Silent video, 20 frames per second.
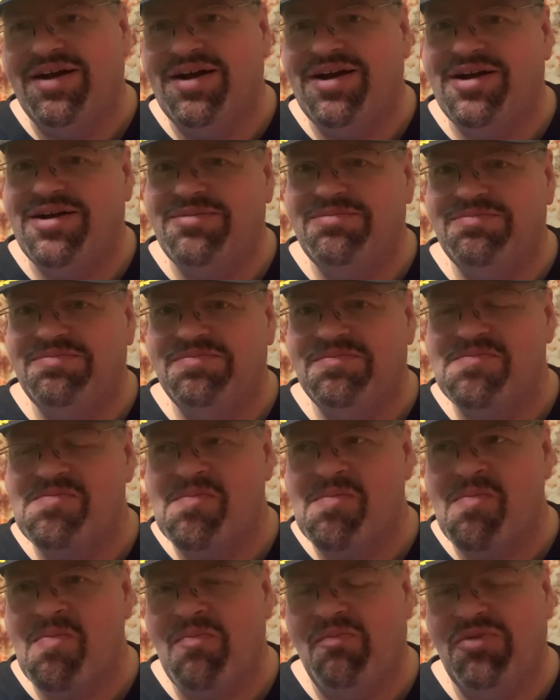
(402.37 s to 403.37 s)
um,
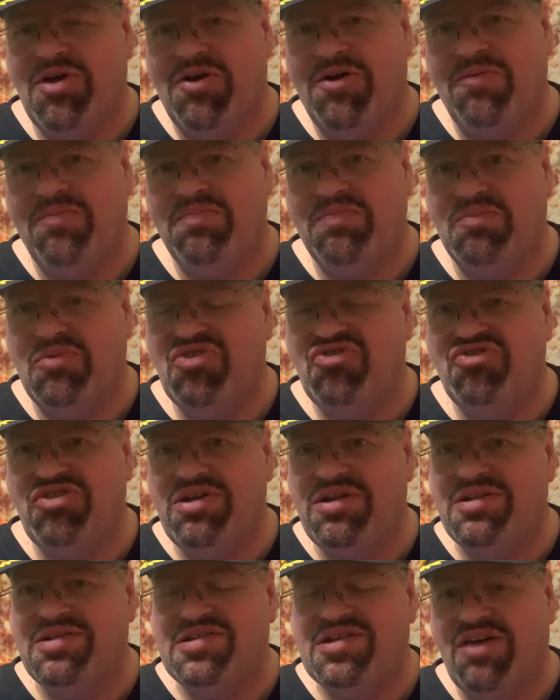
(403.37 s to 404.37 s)
you know, mushy
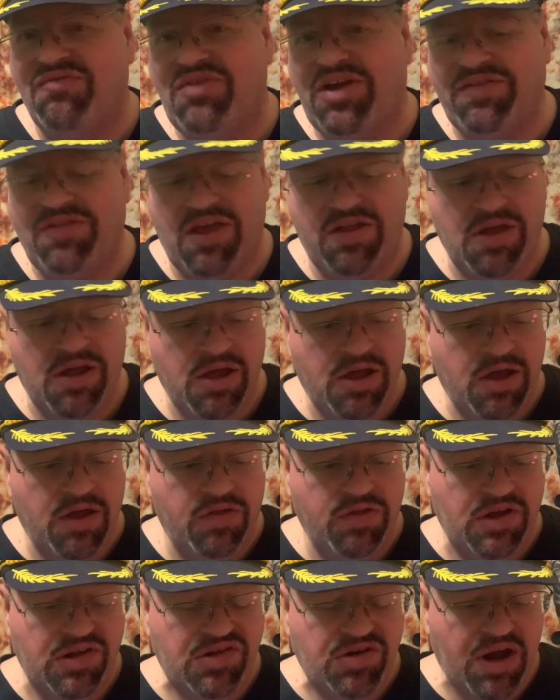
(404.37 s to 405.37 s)
and stuff like that.
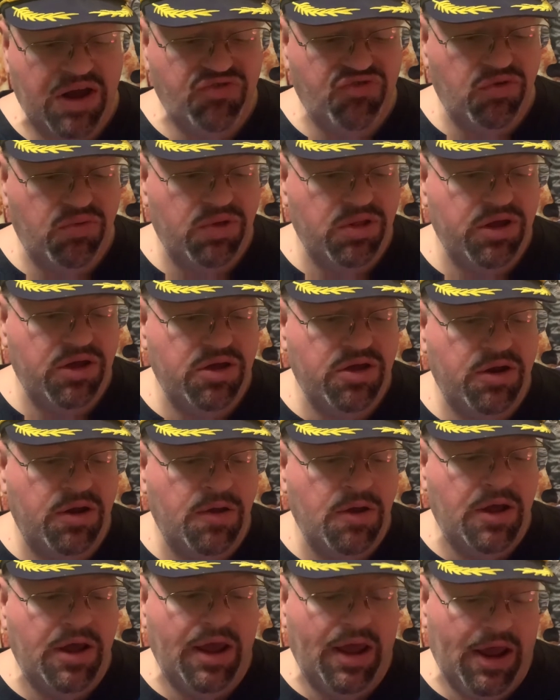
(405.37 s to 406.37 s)
These are actually really good.
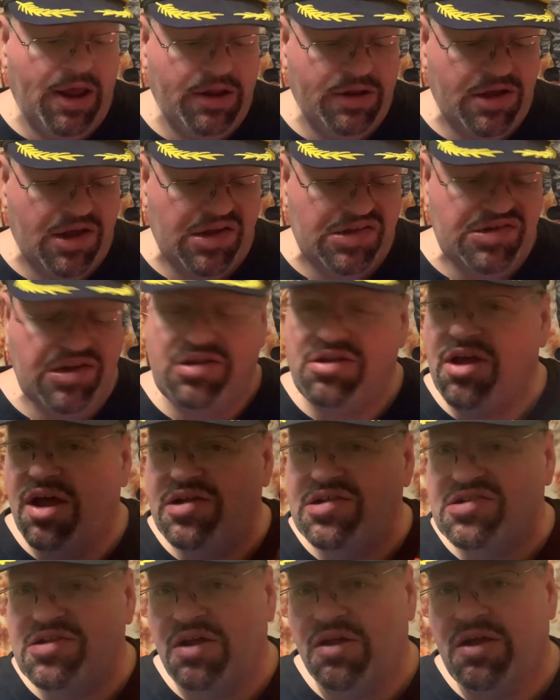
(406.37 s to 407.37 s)
And yes, it
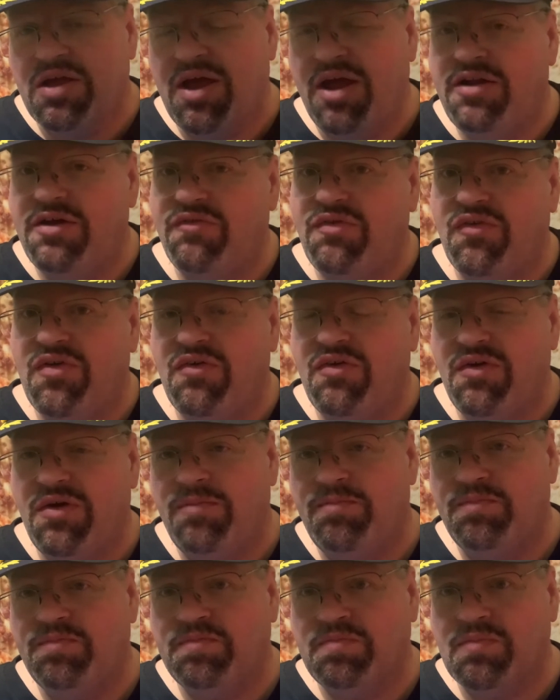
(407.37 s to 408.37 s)
does kind of
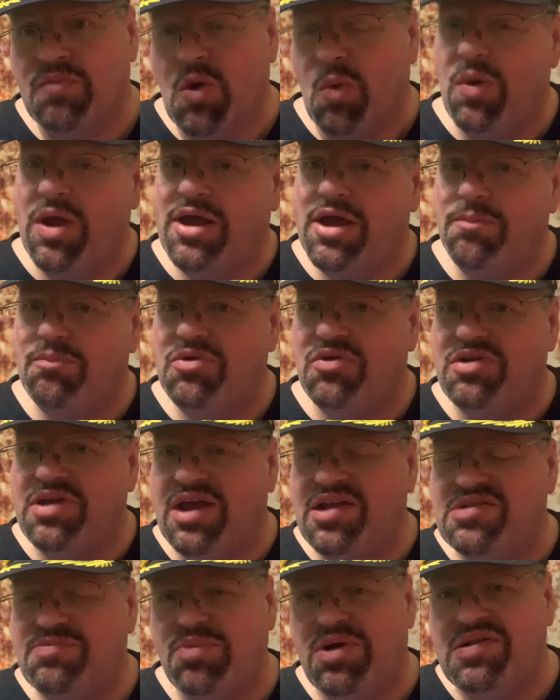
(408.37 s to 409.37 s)
wake up your
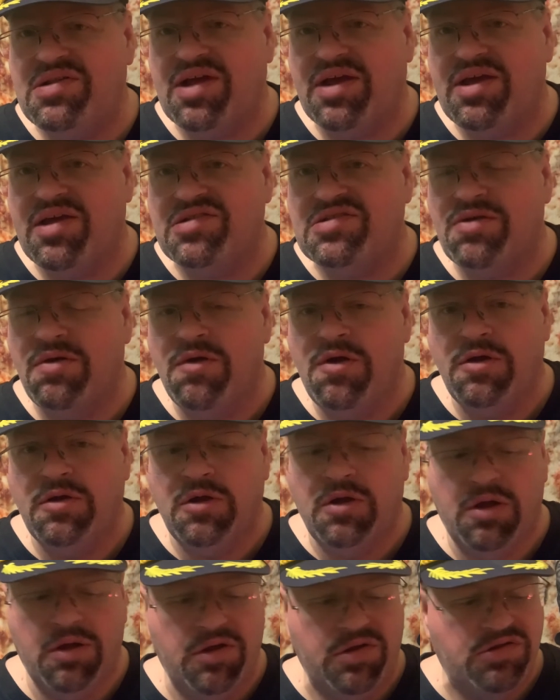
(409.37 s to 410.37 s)
taste buds, I guess.
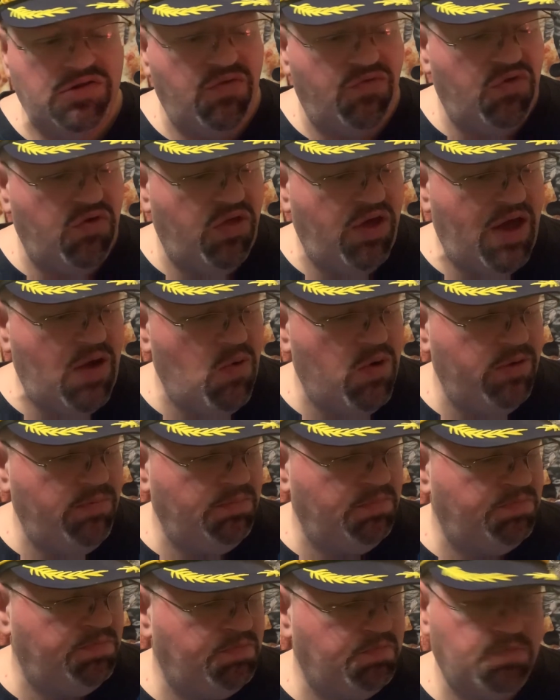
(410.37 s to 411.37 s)
So for that
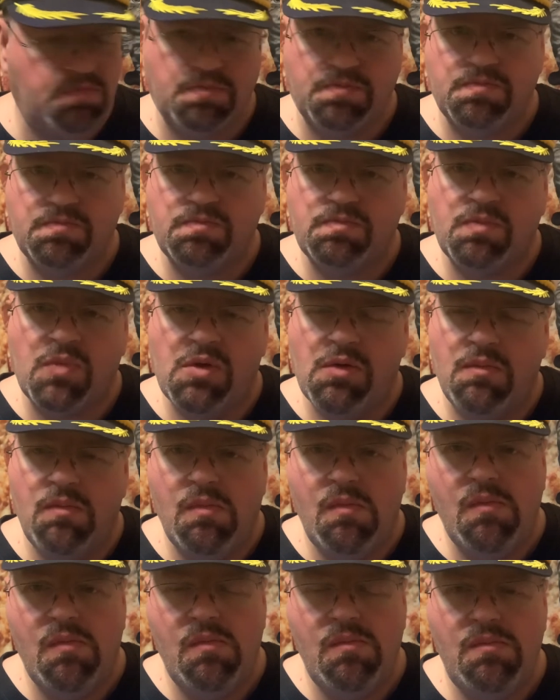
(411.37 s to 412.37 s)
one,
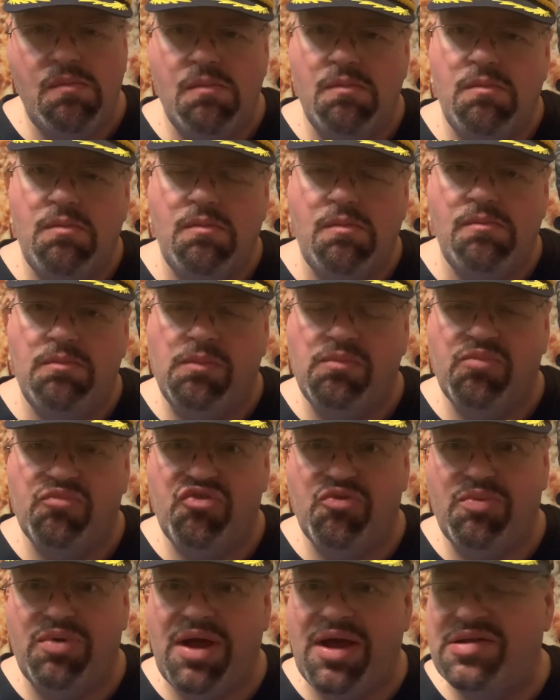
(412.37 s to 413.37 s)
hmm,
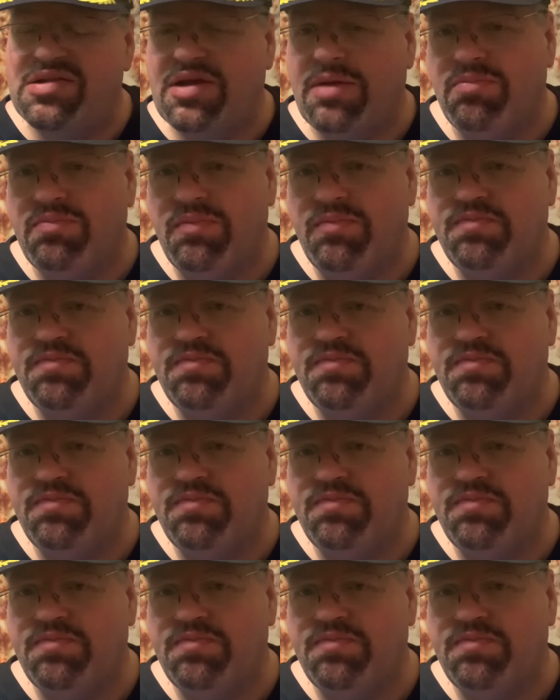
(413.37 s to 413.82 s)
surprised. I'm